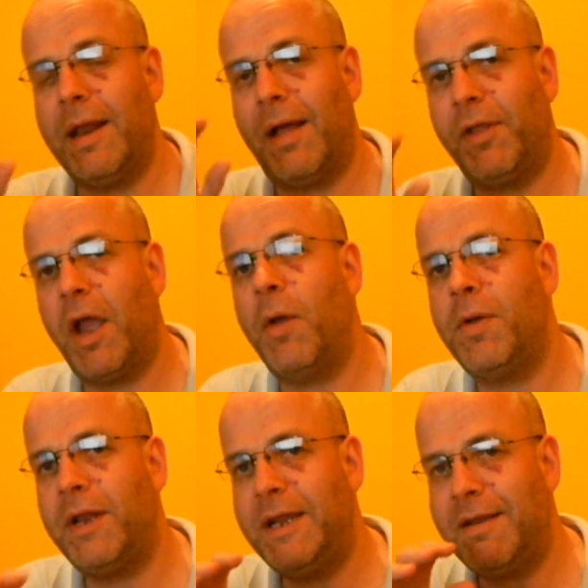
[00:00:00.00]
Now the
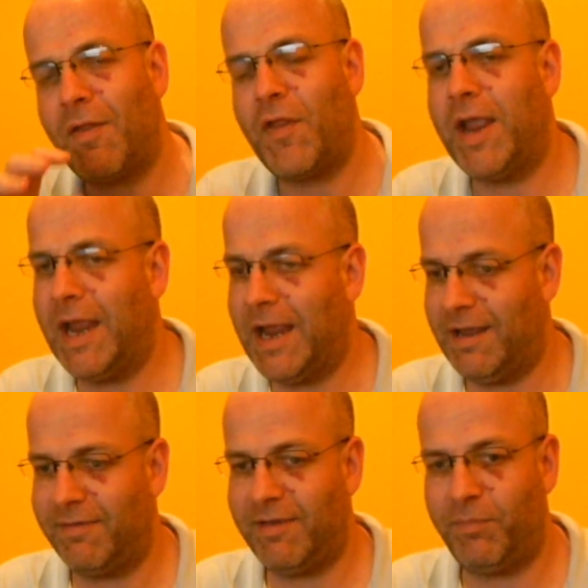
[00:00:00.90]
only thing
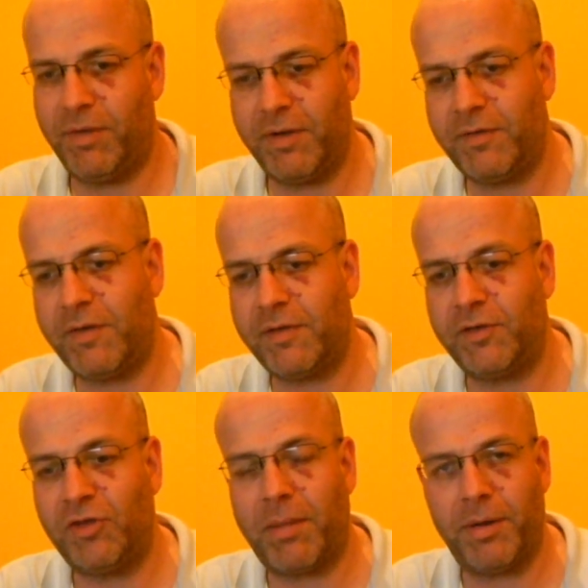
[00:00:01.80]
is because this
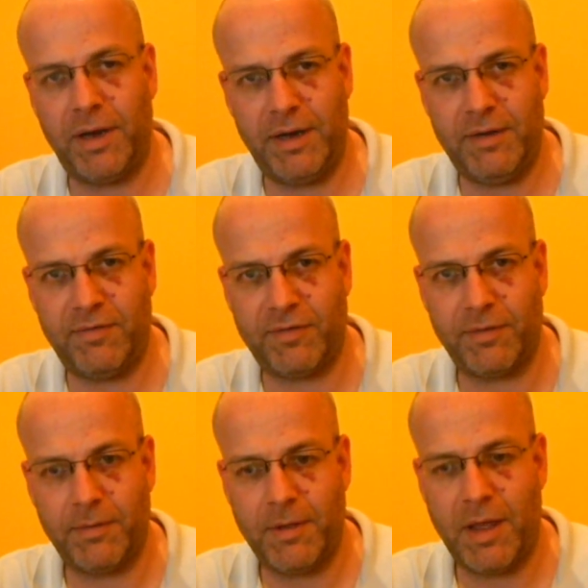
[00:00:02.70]
is a Japanese
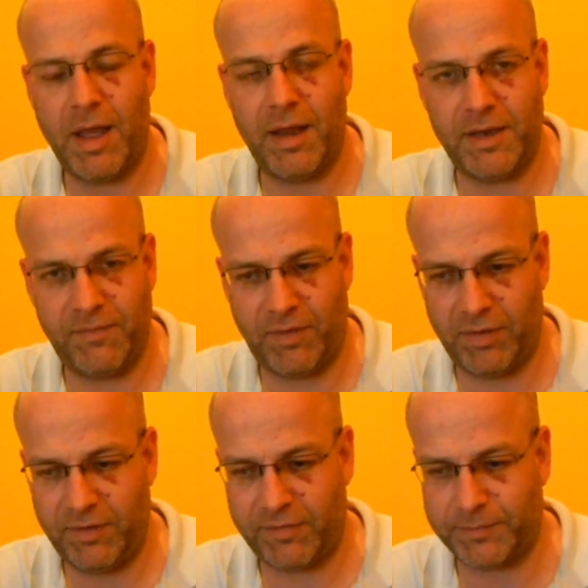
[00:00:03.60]

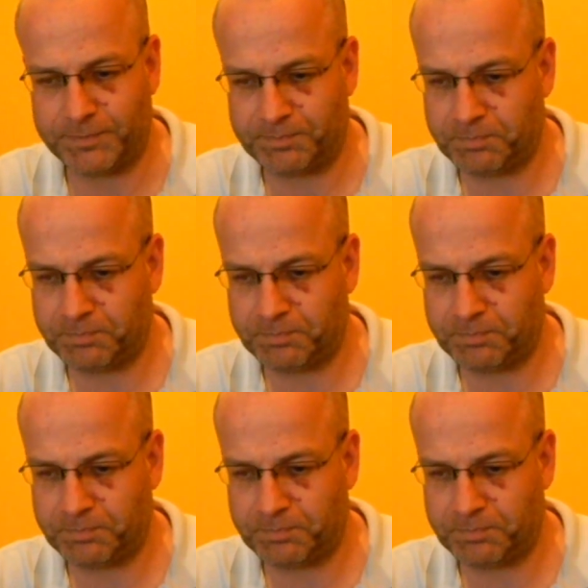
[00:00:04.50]
device,